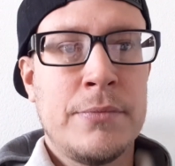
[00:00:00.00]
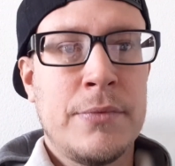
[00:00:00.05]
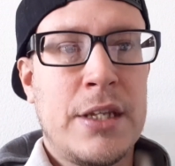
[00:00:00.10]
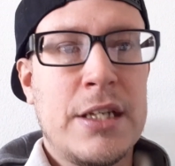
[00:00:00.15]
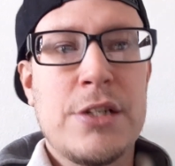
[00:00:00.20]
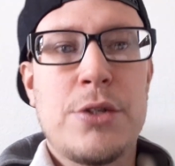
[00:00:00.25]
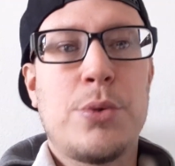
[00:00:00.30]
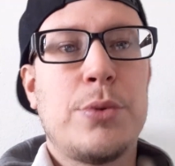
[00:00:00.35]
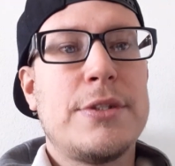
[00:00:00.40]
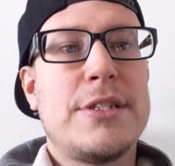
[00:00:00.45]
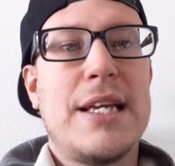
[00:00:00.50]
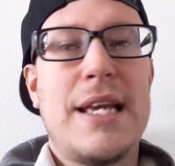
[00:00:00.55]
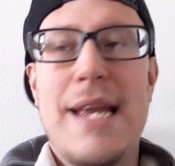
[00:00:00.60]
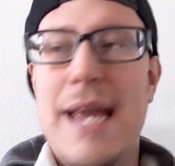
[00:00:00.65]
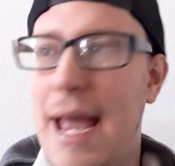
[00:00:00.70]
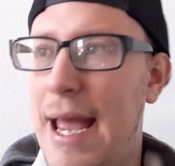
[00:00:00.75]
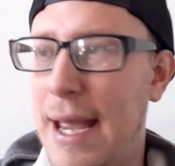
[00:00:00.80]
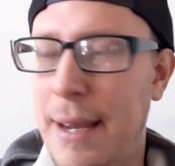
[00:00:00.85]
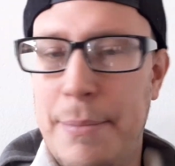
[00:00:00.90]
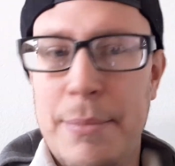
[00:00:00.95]
This was a
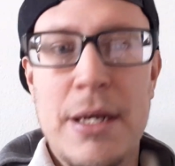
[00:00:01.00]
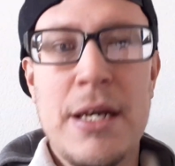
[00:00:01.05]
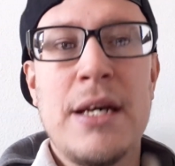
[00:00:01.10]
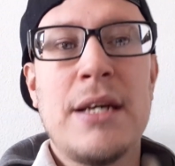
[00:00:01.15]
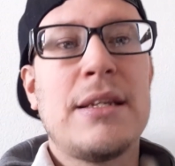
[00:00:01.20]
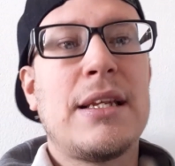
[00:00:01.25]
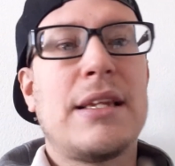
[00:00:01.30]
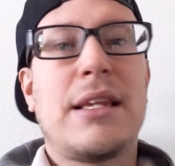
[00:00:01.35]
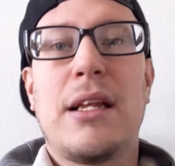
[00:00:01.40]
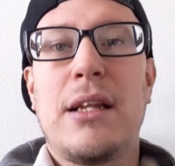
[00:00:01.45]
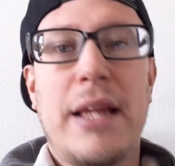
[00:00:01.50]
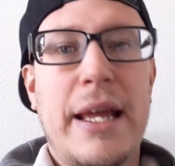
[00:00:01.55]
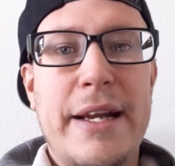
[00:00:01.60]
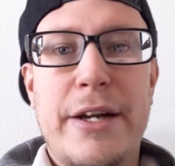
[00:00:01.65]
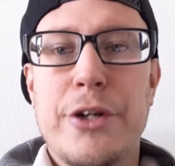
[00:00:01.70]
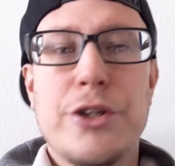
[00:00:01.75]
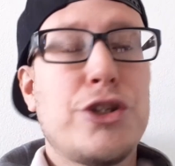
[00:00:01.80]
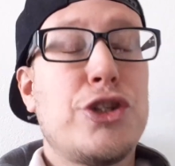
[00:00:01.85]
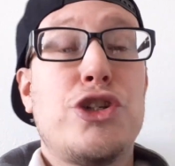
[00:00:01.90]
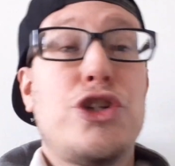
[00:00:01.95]
game that the
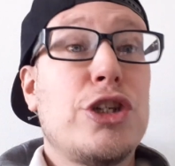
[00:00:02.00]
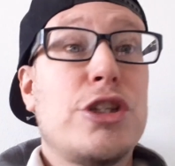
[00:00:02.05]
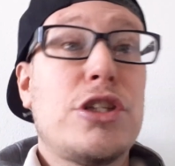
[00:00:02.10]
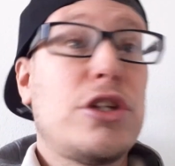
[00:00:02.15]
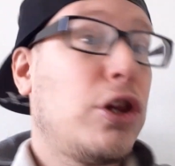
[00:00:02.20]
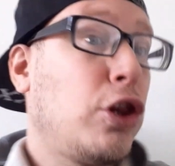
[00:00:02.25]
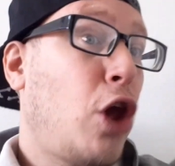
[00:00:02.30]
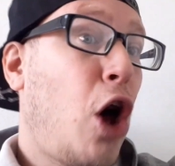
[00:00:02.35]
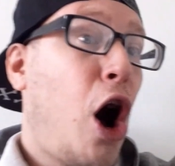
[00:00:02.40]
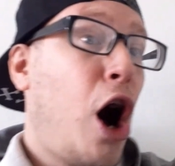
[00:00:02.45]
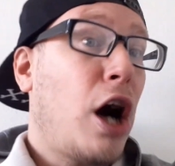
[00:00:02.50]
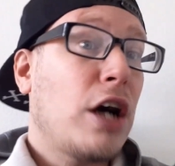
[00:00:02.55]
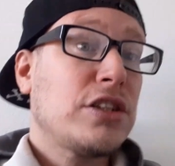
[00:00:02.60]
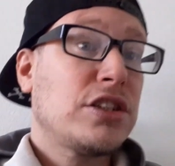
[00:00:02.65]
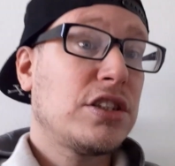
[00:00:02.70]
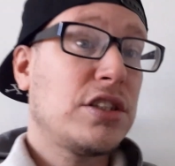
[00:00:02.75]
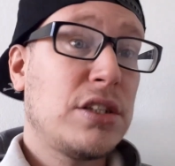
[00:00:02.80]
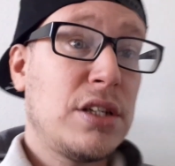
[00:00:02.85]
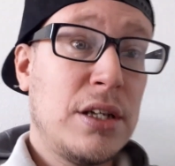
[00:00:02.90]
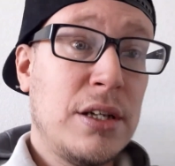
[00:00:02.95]
Lakers just
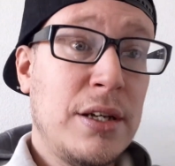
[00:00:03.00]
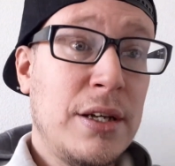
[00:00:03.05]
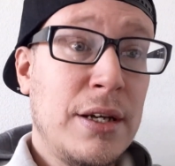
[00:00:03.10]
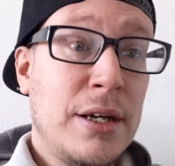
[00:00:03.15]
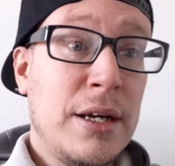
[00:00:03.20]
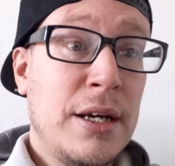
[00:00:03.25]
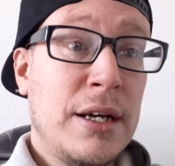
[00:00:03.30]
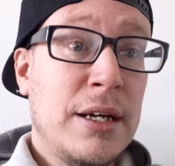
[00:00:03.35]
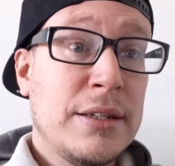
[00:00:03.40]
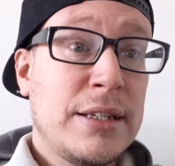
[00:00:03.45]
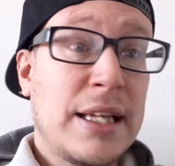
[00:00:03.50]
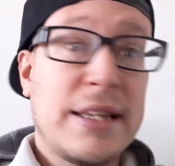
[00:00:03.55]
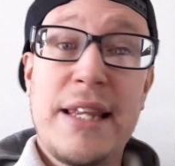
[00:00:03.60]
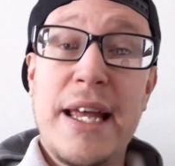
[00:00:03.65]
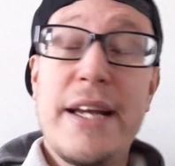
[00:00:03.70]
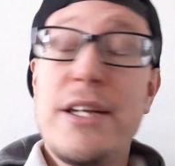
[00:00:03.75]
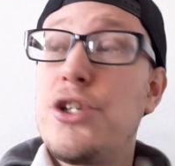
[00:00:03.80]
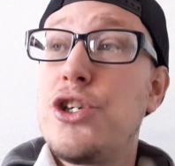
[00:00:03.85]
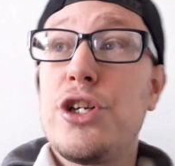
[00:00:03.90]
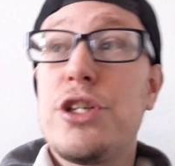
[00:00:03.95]
lost. That
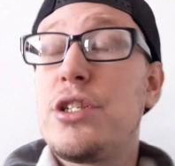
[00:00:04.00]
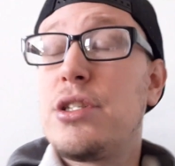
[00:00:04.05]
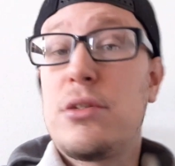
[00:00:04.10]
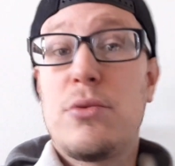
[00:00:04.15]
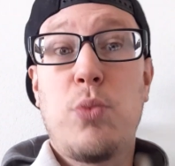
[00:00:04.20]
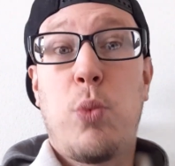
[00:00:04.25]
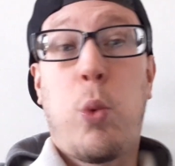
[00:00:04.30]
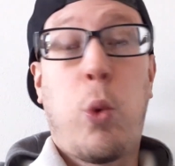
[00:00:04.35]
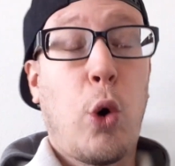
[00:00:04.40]
they just